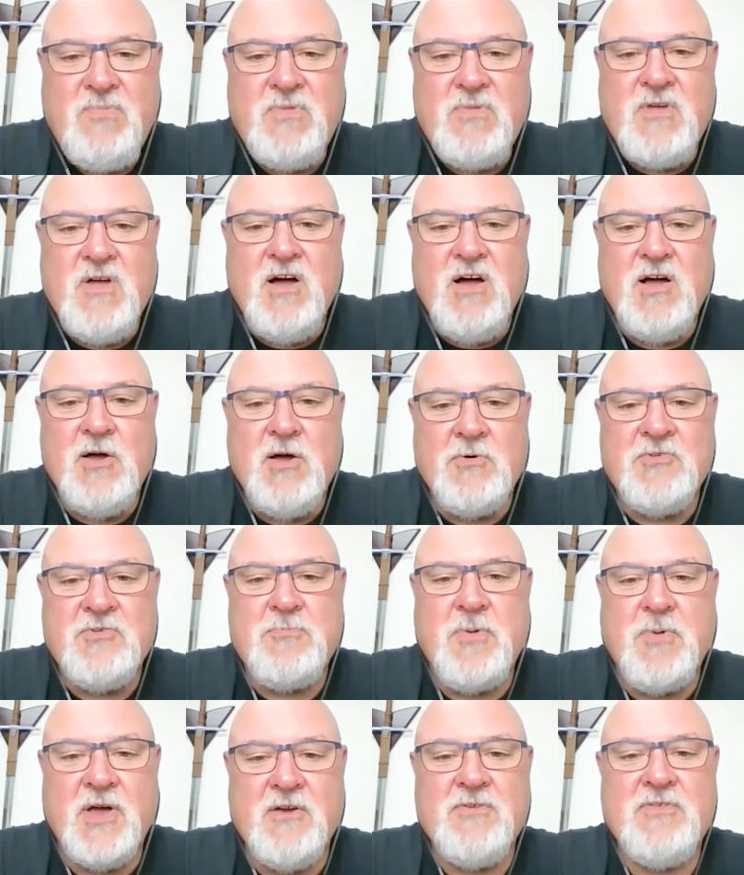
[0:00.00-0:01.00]
It was
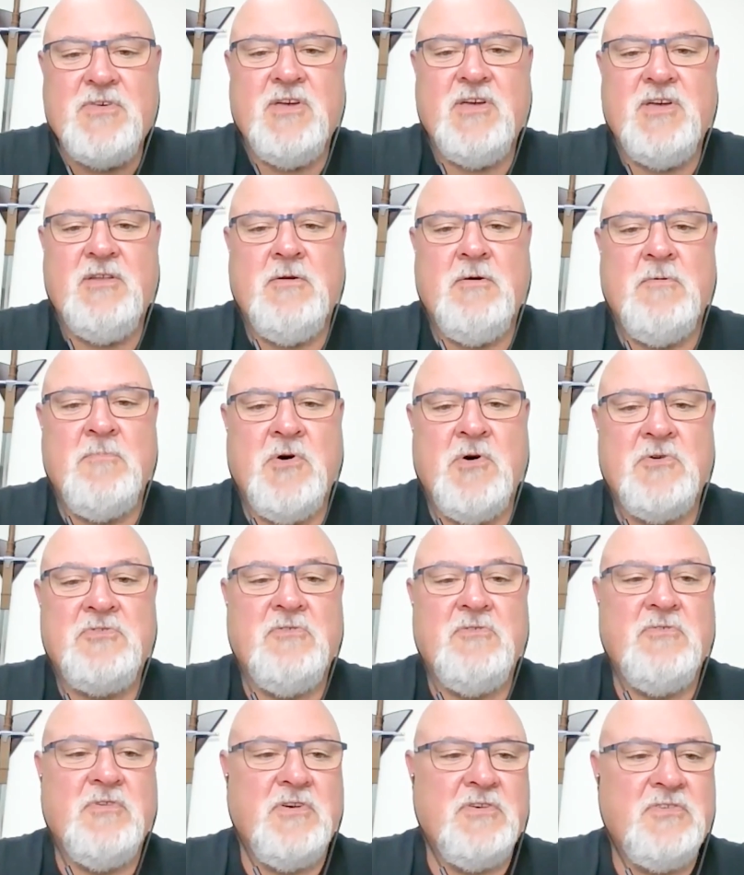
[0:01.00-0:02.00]
bigger than most
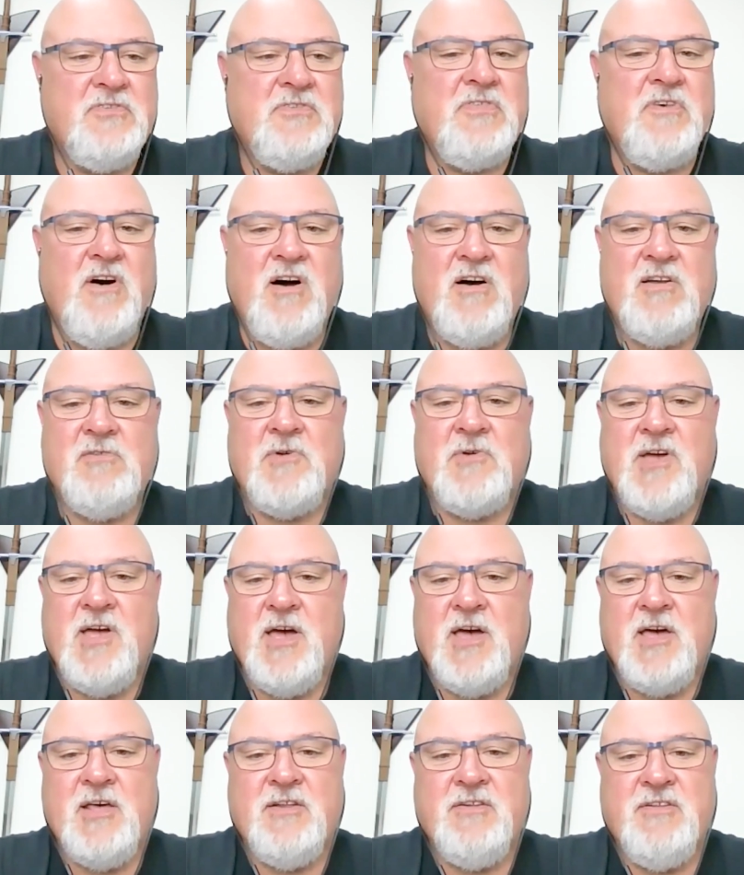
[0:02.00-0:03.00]
of us thought. We
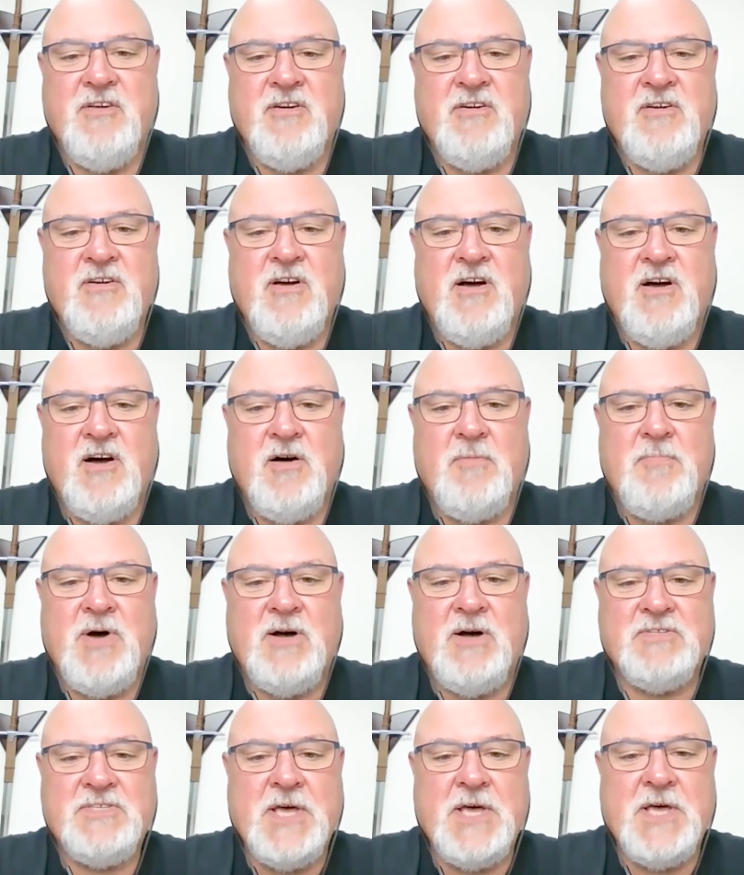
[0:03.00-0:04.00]
had
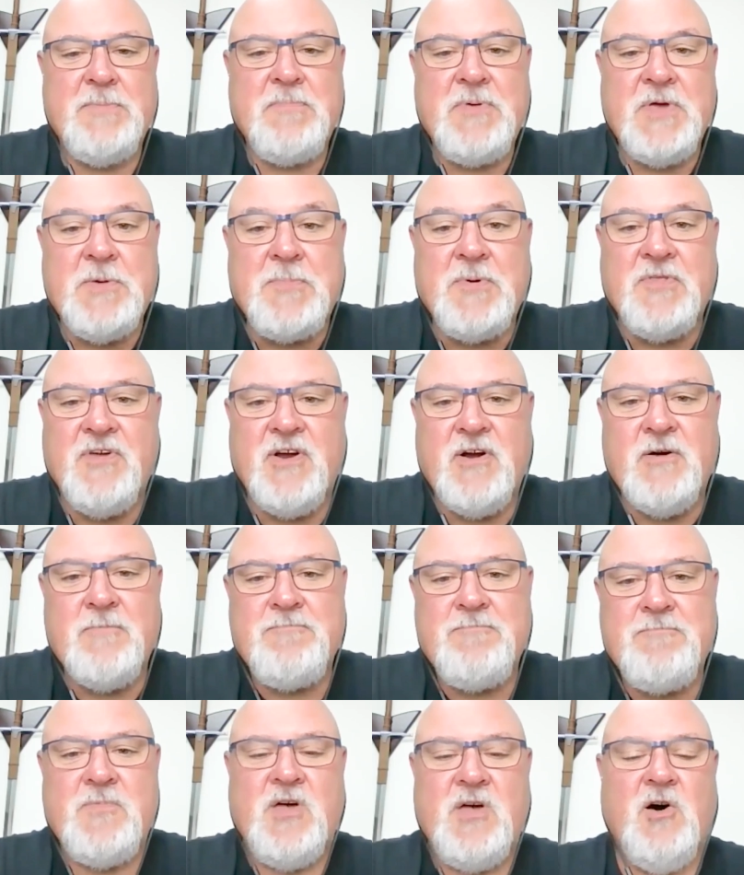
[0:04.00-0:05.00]
about 10 people there
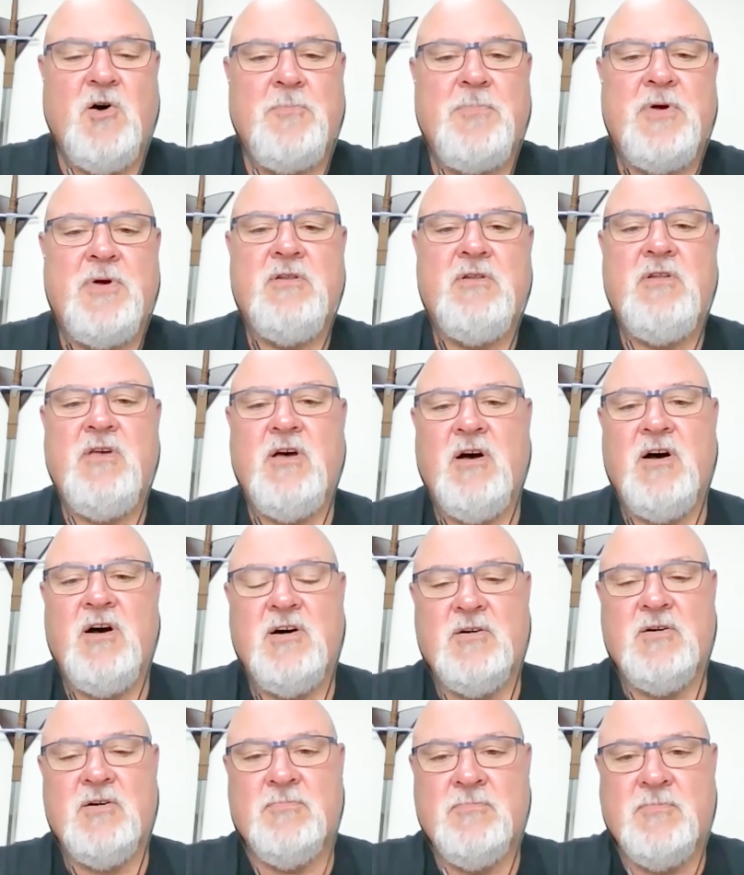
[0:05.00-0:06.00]
helping.
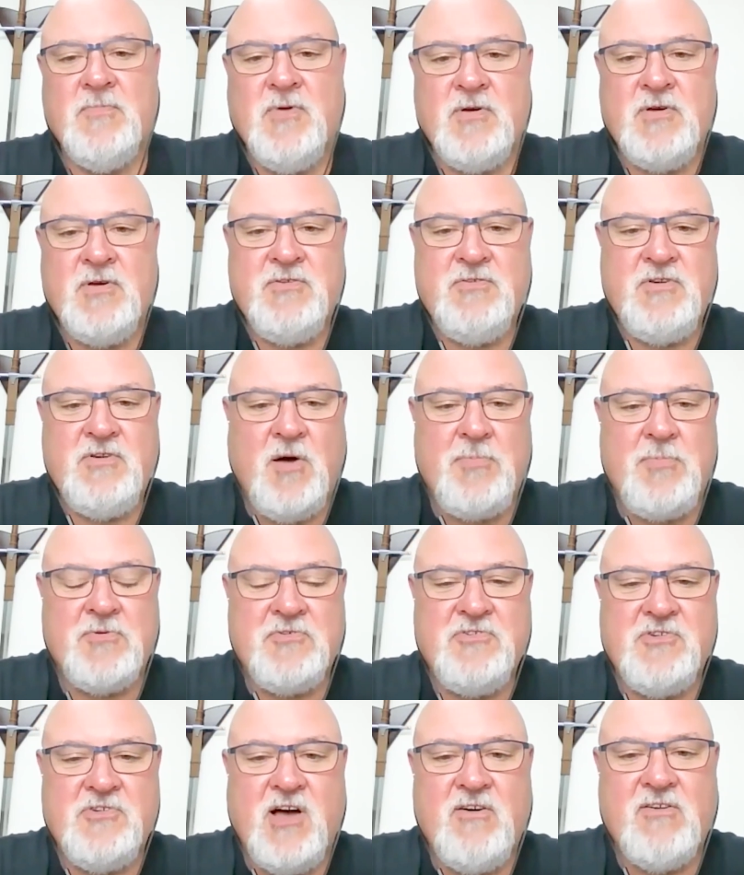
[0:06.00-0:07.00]
A couple
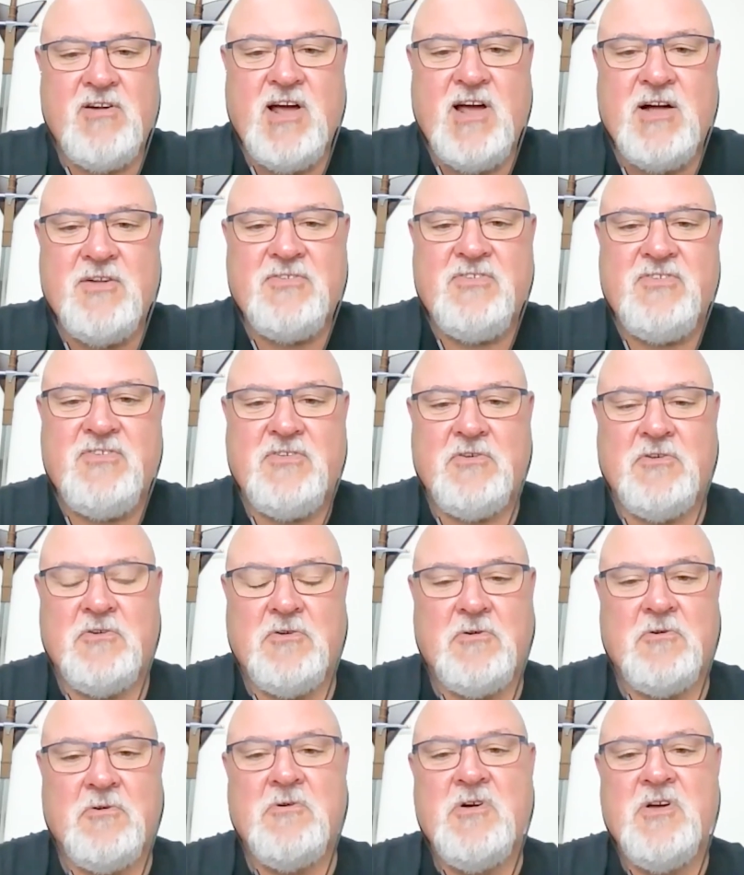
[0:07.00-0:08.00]
shout outs
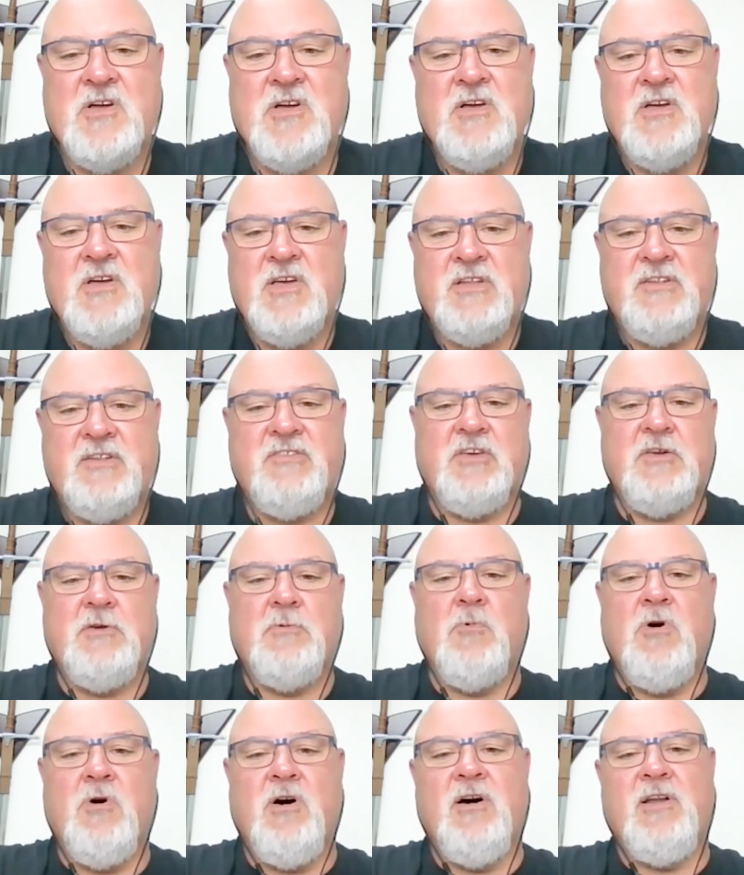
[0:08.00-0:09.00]
to
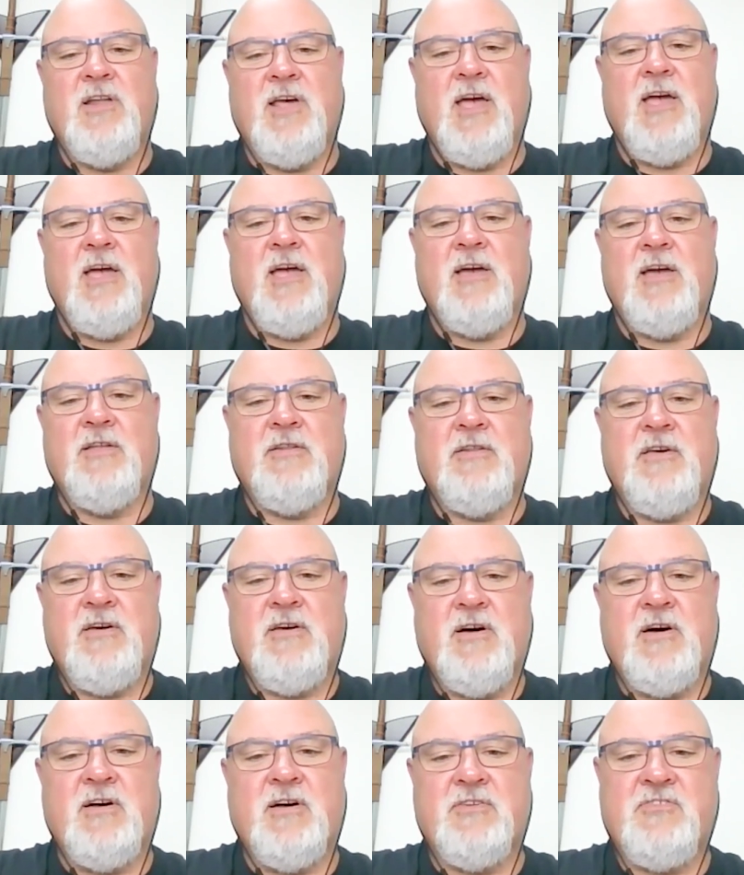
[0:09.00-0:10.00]
D1 and
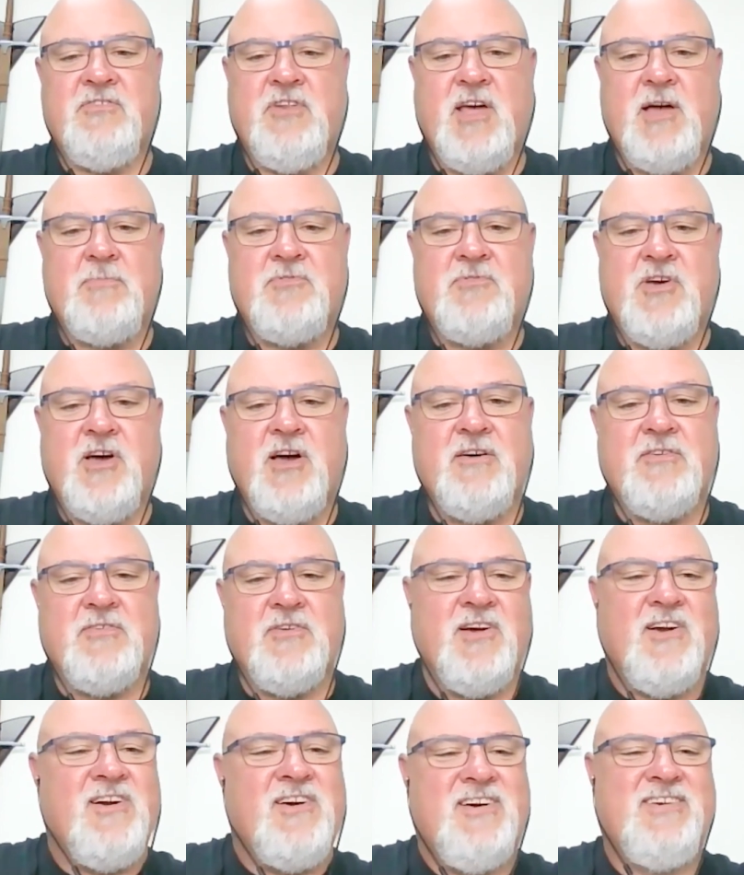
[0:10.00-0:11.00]
Snapchat
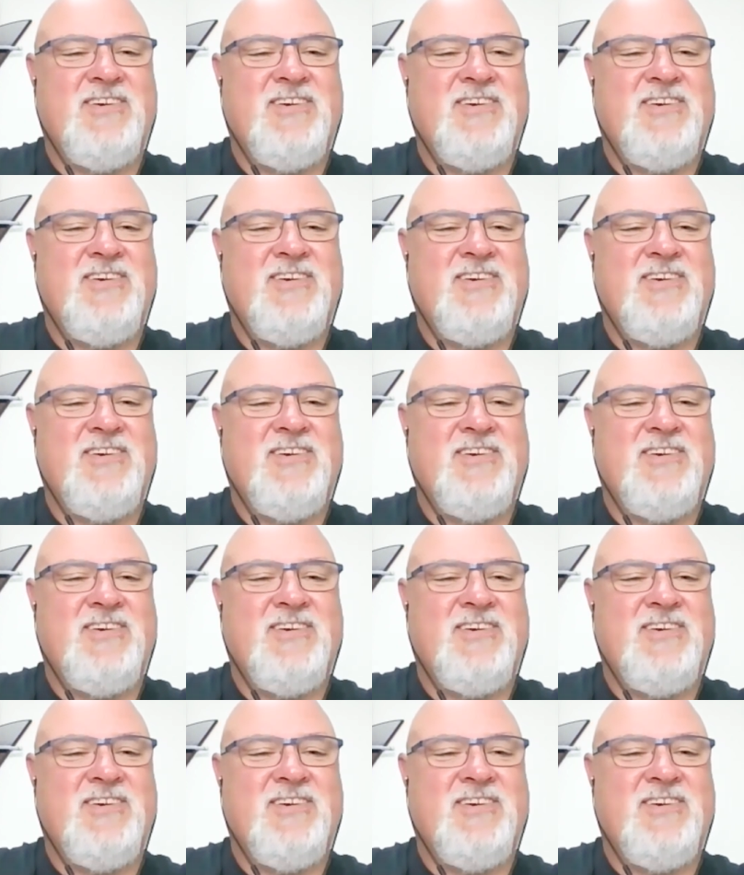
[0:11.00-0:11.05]
there.